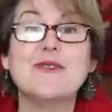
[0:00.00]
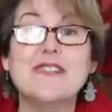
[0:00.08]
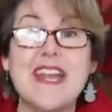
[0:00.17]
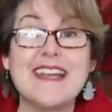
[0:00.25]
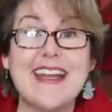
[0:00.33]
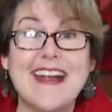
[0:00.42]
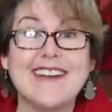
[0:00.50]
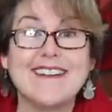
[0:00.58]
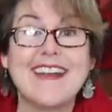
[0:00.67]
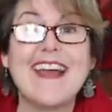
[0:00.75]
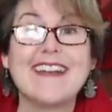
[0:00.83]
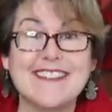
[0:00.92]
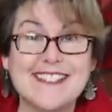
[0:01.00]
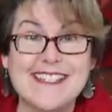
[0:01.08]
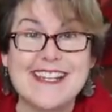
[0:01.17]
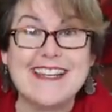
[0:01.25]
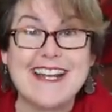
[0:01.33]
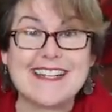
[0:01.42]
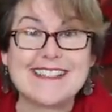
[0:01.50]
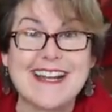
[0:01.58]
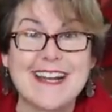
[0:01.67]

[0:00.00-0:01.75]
So take care, and I'll see you next time.